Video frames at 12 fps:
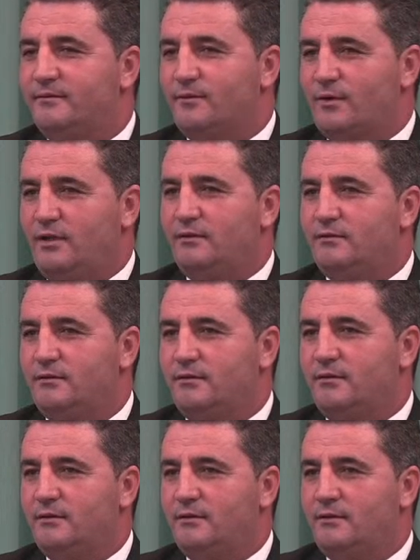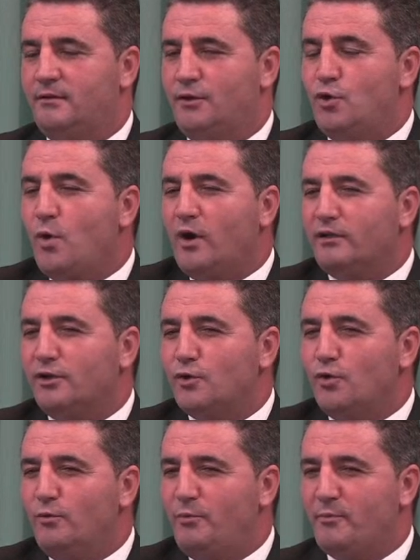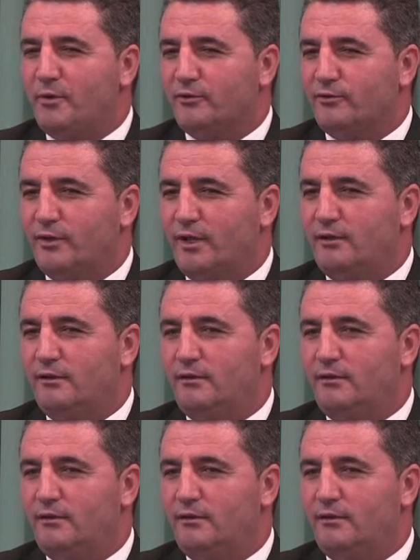Right? Who are the cool people today?